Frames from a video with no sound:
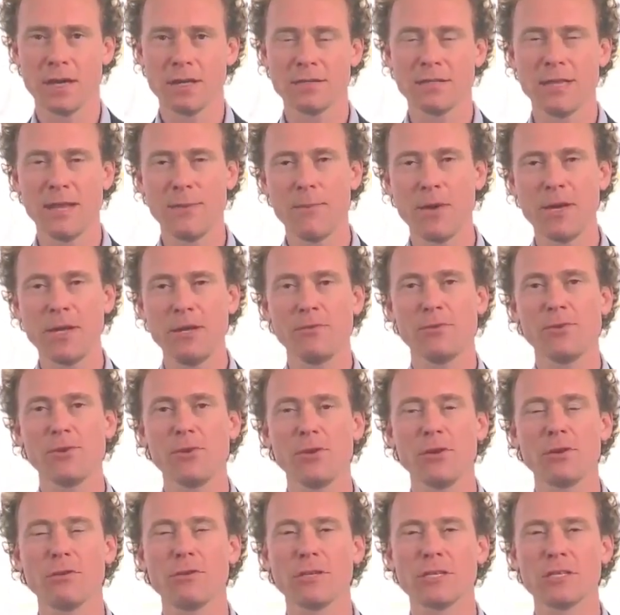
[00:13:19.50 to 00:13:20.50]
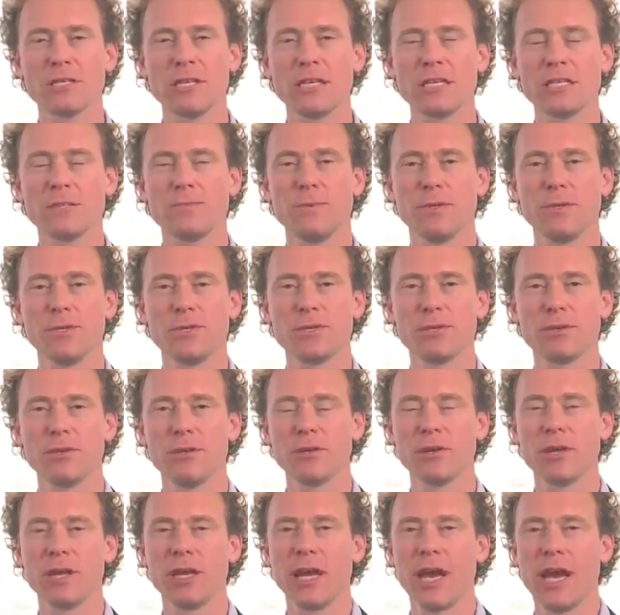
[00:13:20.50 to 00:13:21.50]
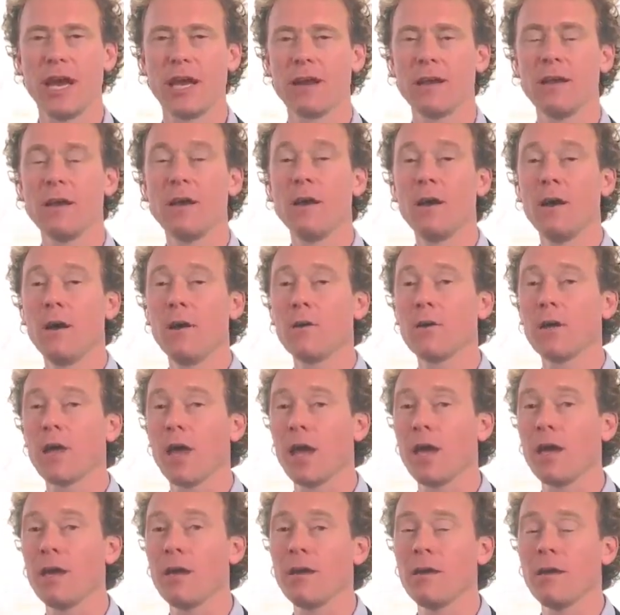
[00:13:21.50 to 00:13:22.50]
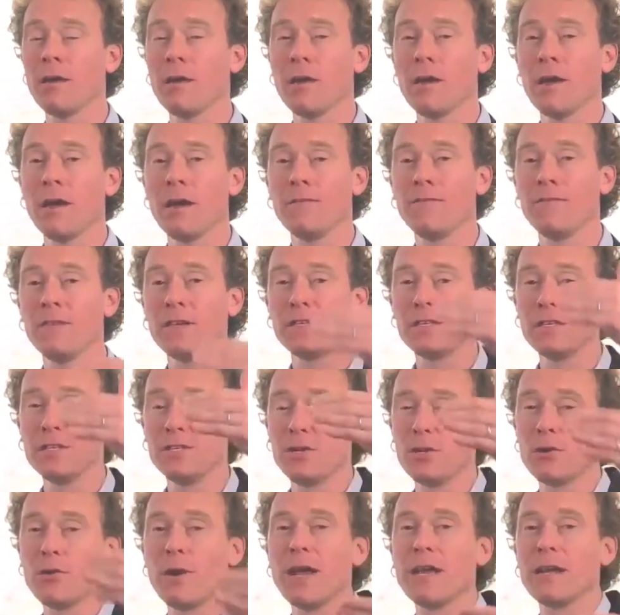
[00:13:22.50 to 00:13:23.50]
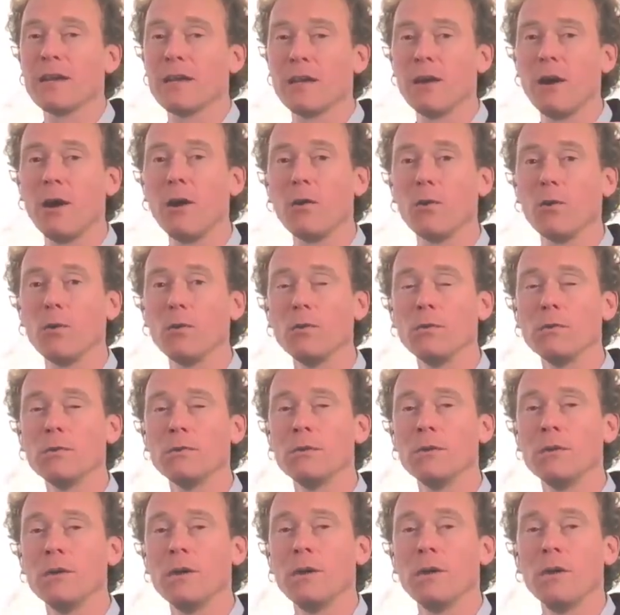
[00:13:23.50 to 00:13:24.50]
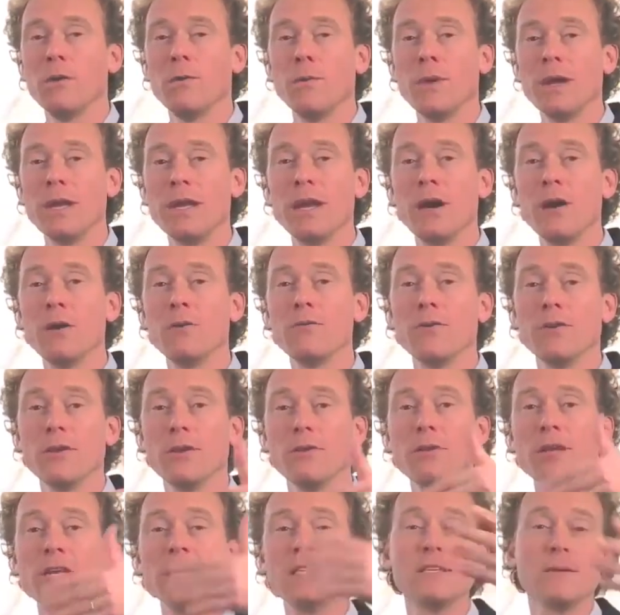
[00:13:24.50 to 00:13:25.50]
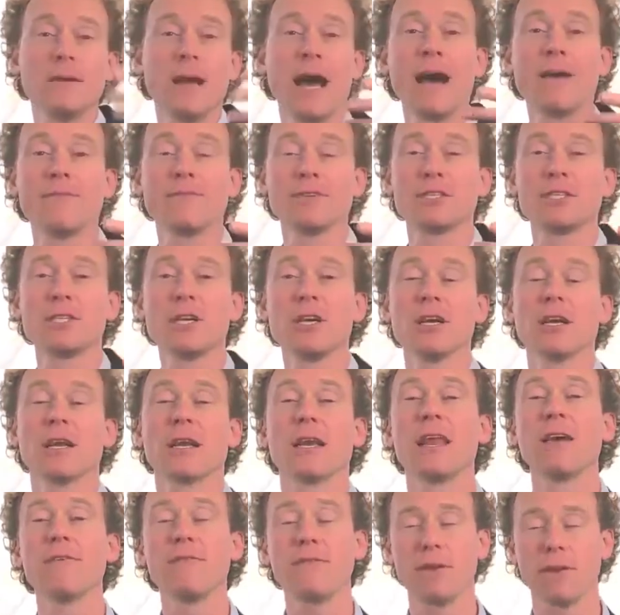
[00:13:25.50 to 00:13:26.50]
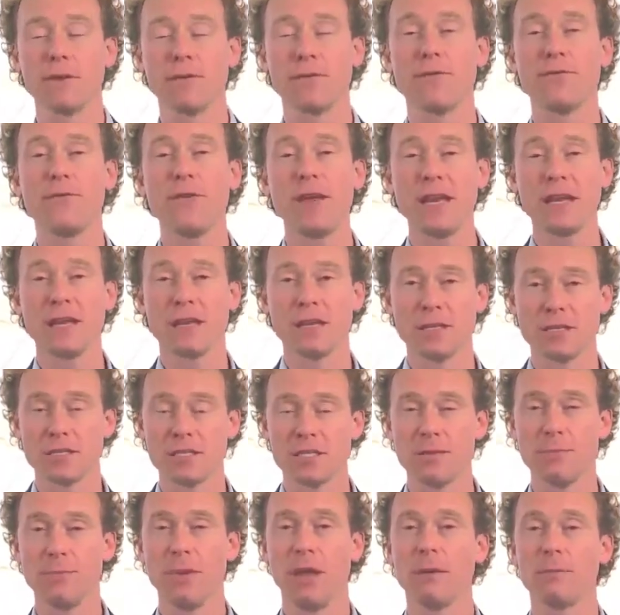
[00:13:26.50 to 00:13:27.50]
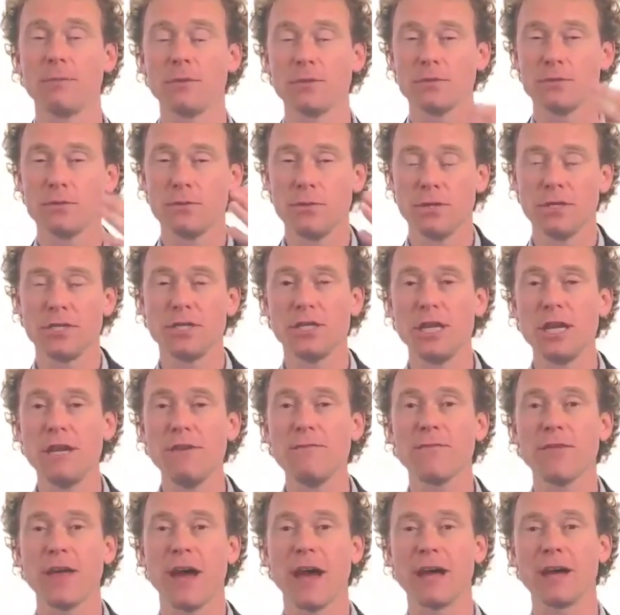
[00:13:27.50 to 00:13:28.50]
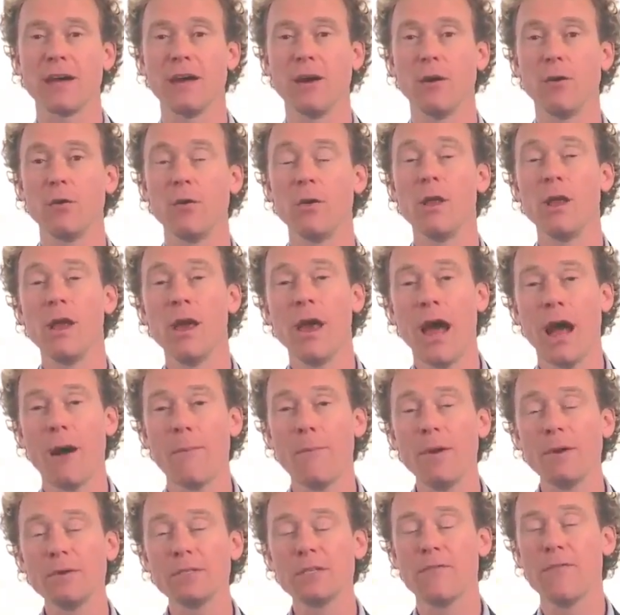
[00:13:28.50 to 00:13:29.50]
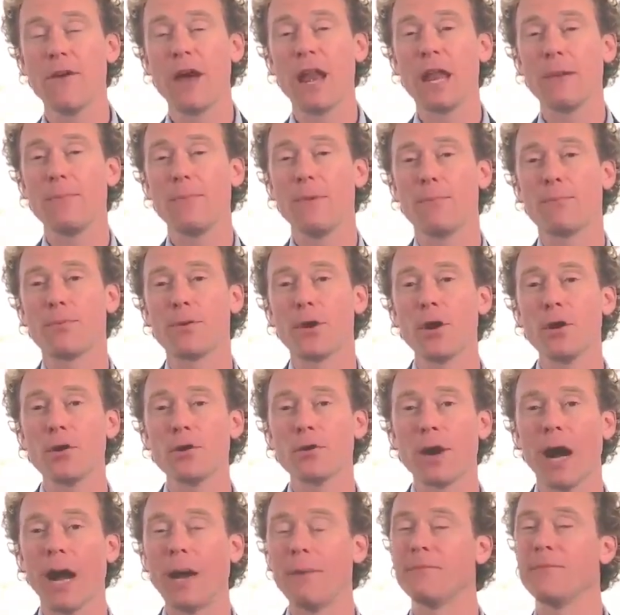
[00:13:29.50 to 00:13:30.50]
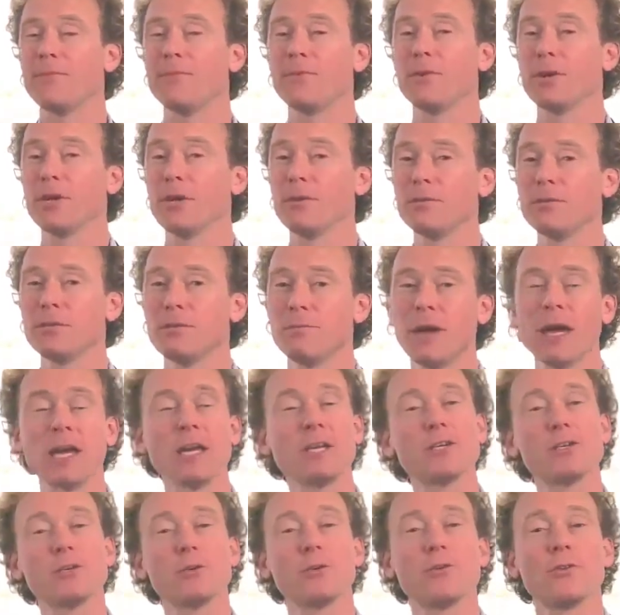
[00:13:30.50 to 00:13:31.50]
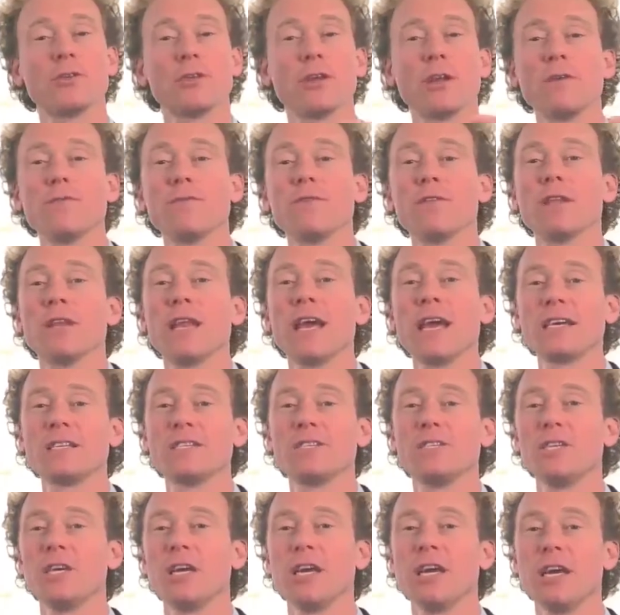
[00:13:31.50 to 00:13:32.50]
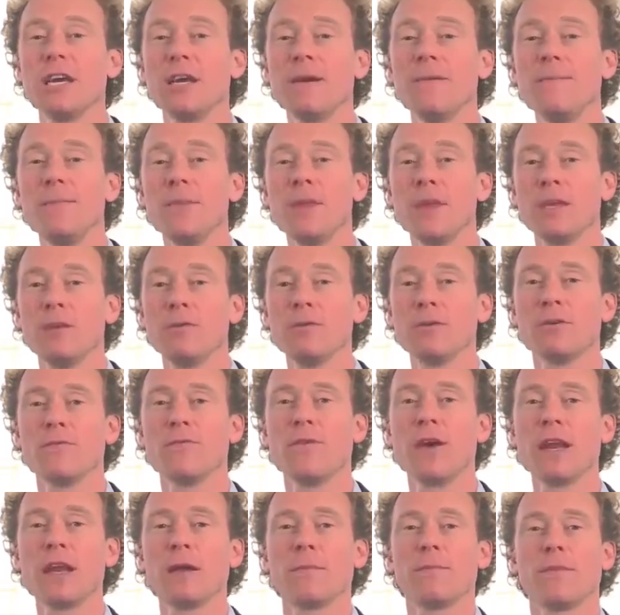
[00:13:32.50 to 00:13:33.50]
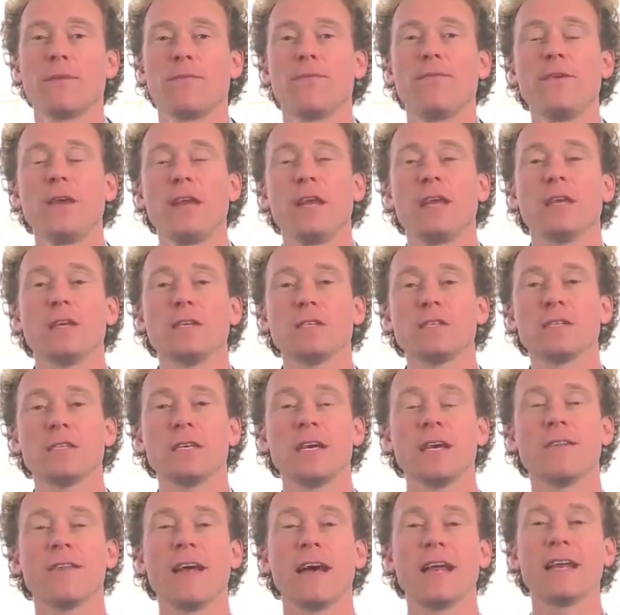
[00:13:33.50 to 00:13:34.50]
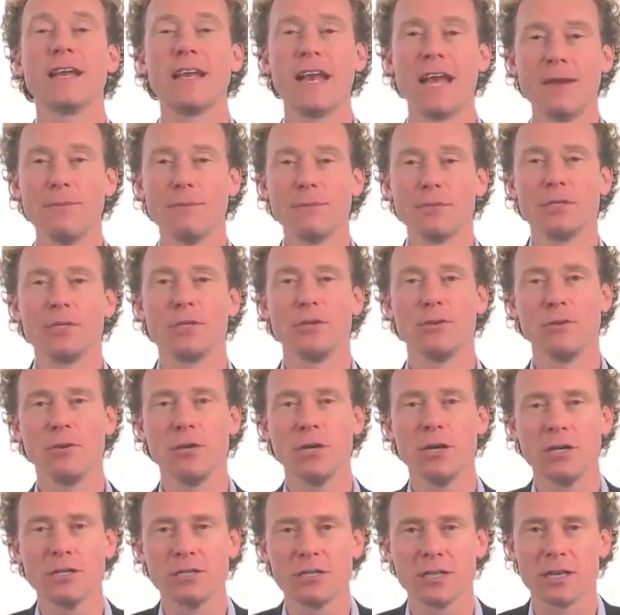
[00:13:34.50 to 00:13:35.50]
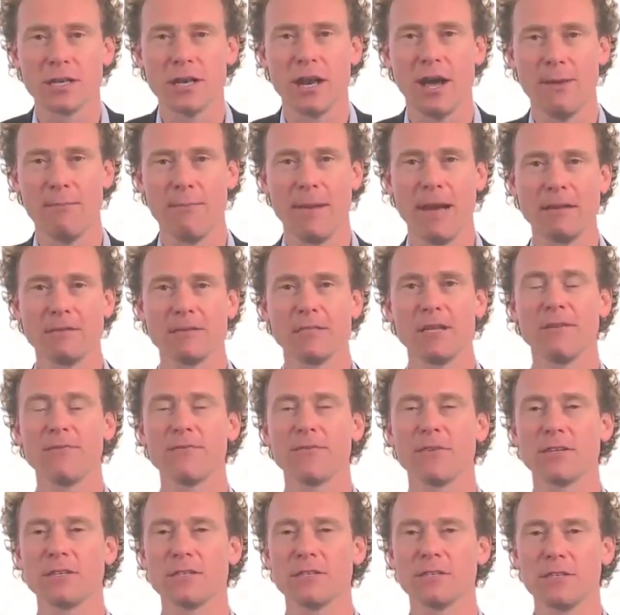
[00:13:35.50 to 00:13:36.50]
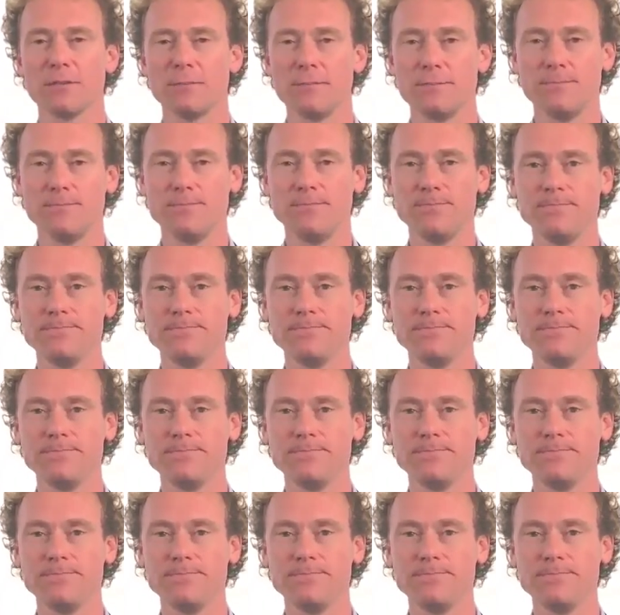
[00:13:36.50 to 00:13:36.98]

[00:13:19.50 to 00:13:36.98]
Because then when you do your assessment, you're looking at, okay, if this is your end goal, we know that you need to have a certain level of fitness to be able to achieve that goal, and we'll develop a program for you to make sure that over the next year, you develop the fitness that enables you to climb Mount Everest.